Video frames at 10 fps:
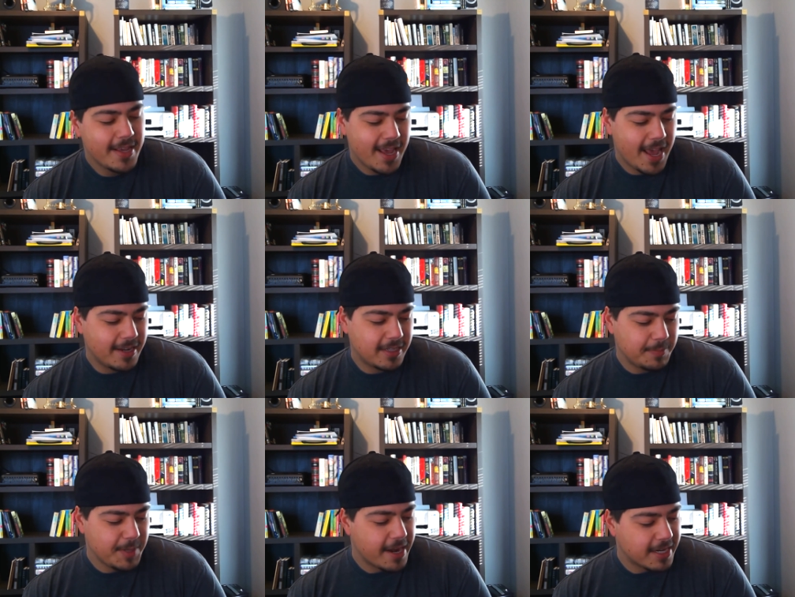And
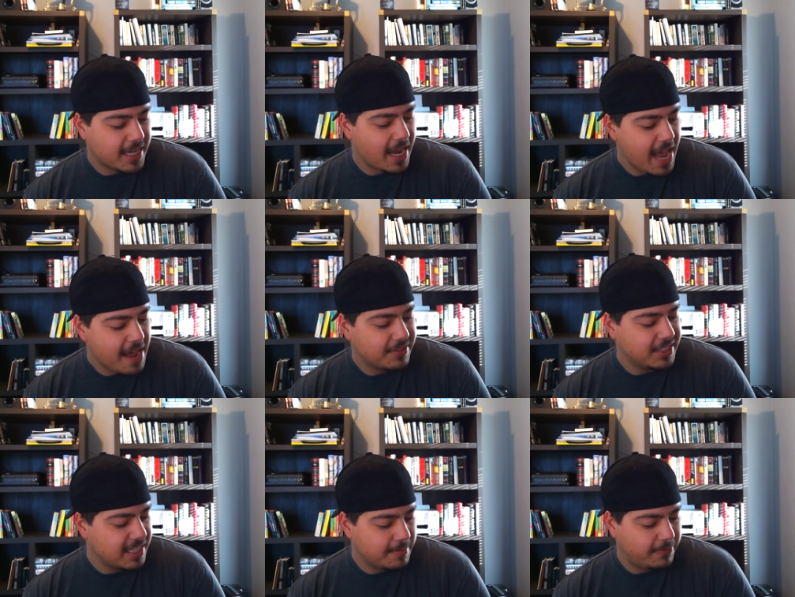to be honest, I have
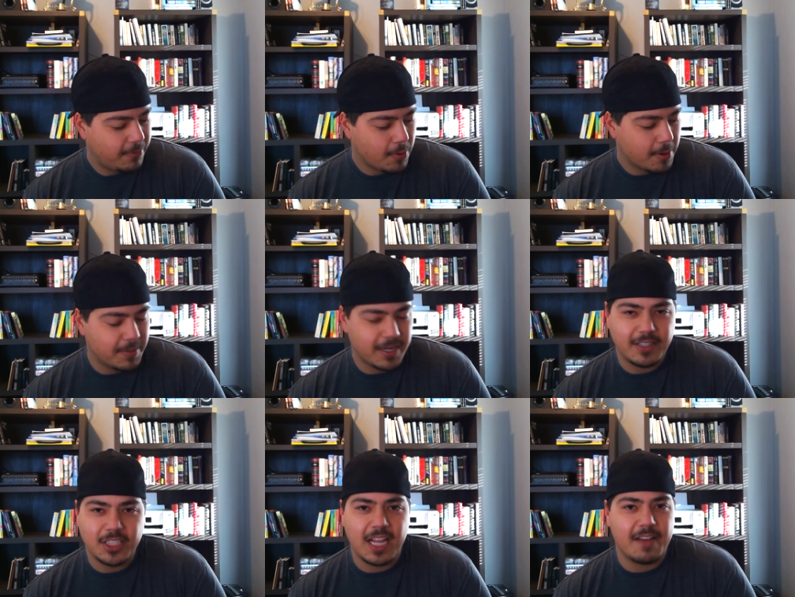seen it before, but I
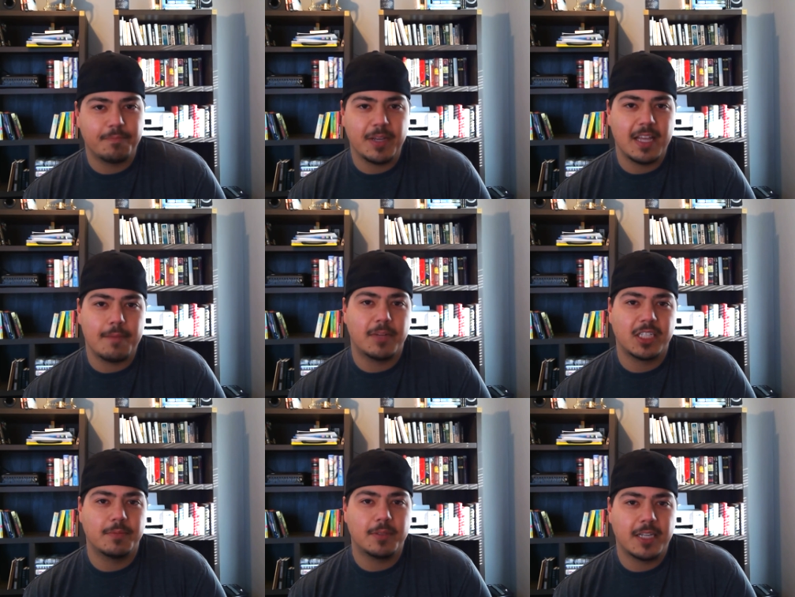just haven't paid that
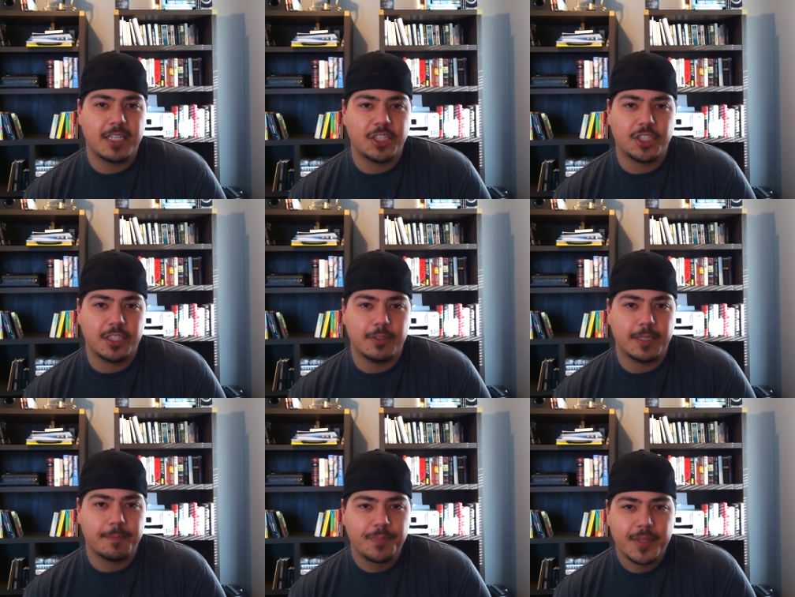much attention to
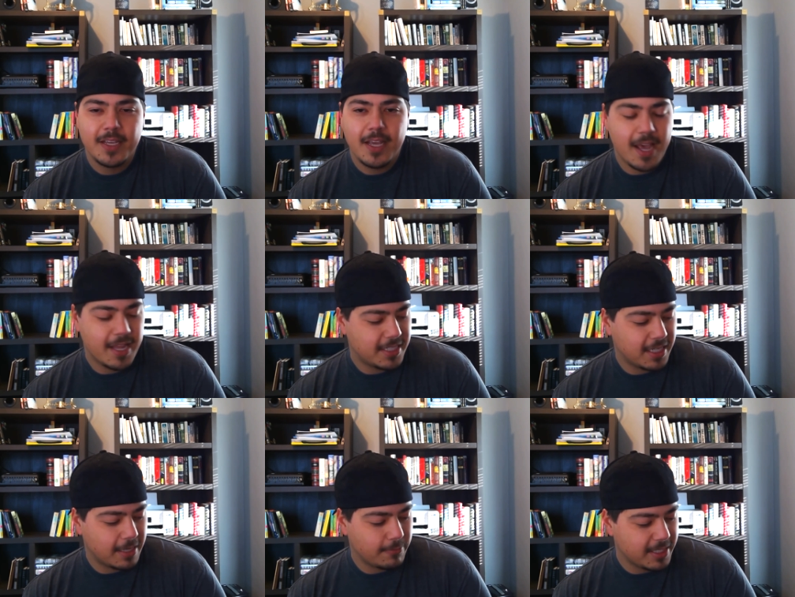it
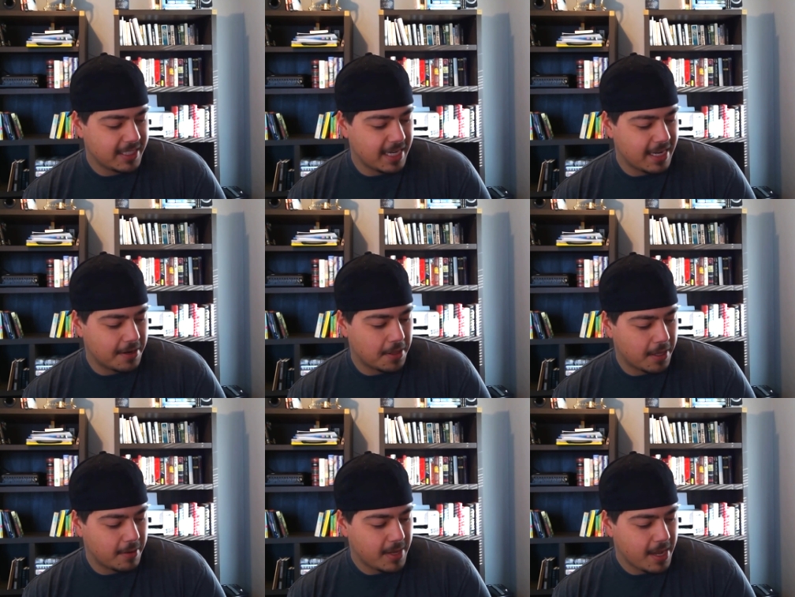until I really sat down and
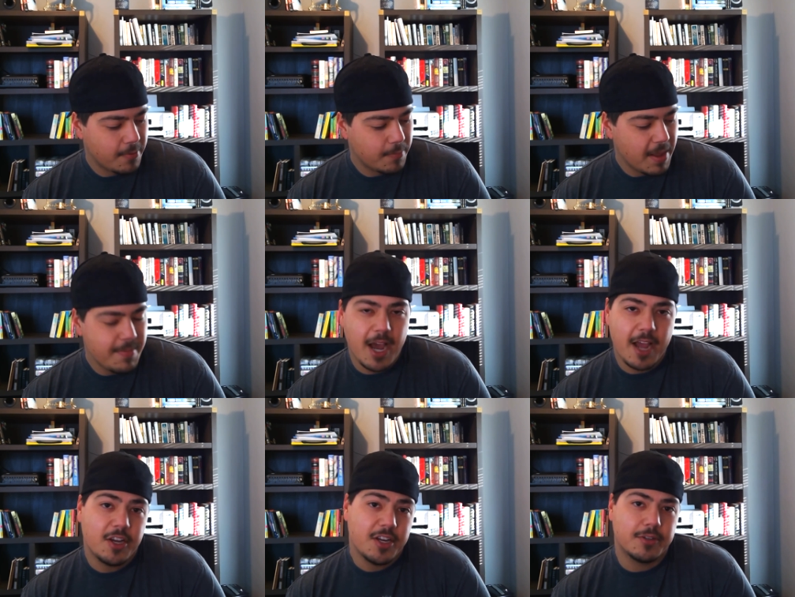thought, well, yeah, maybe I
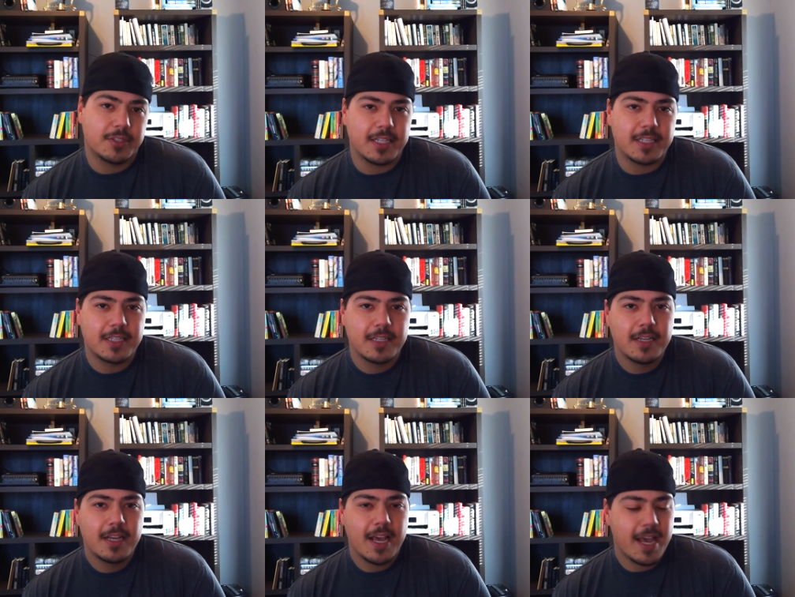could use this.
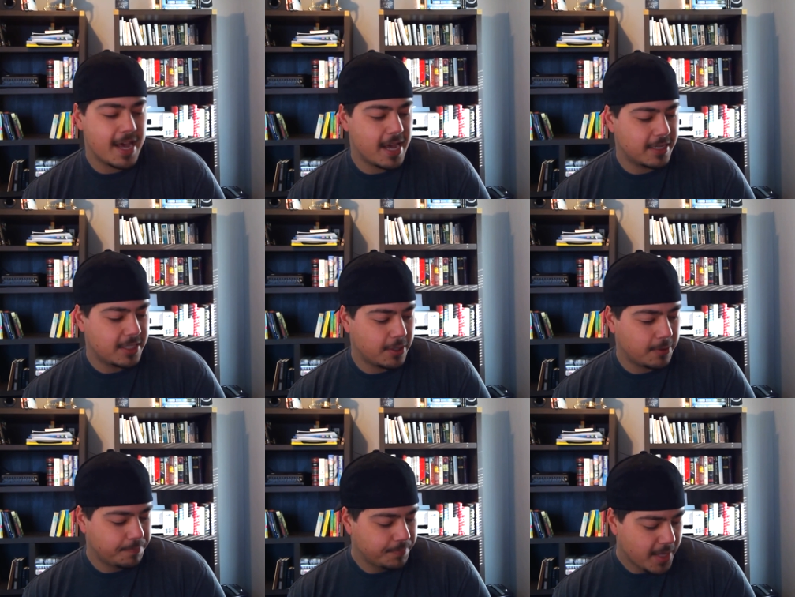And
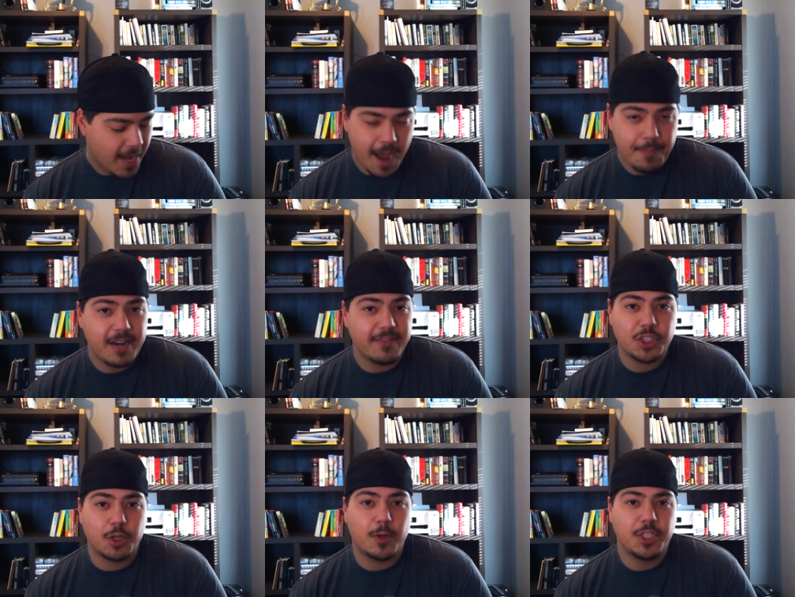so I'm not even
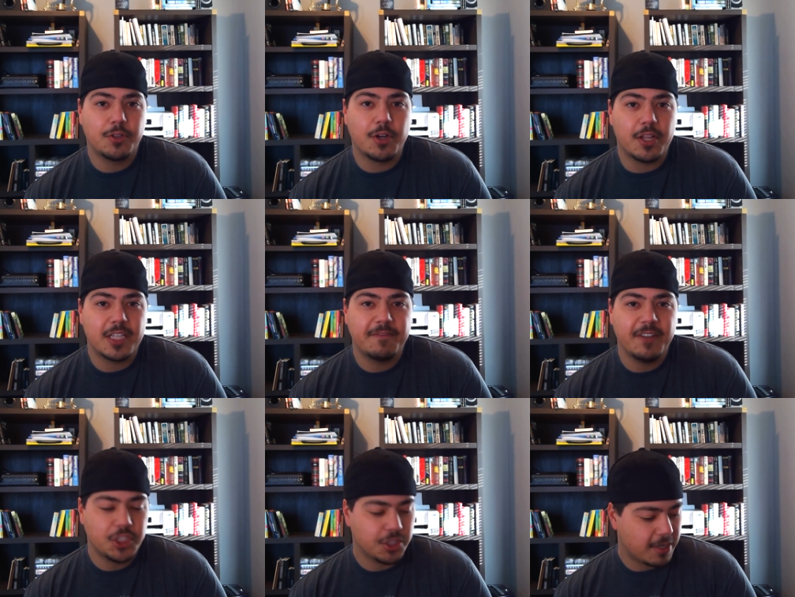sure what you call this
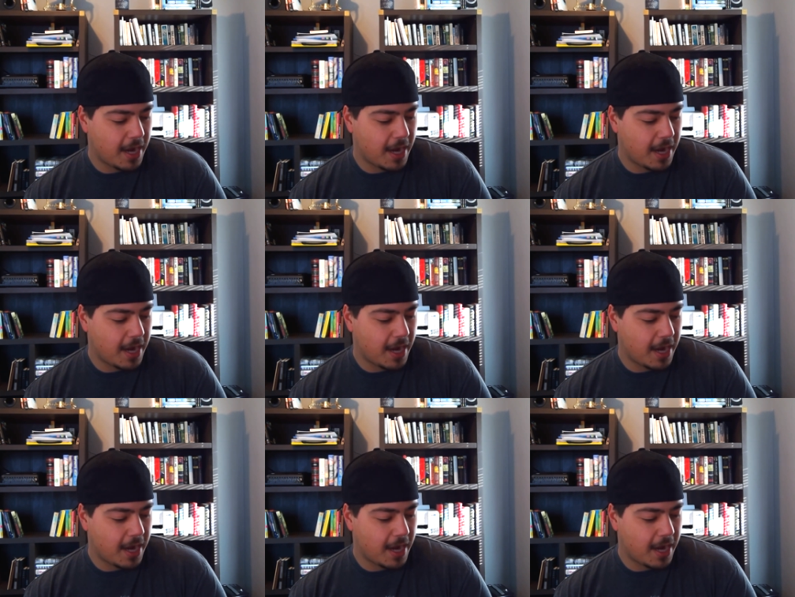feature.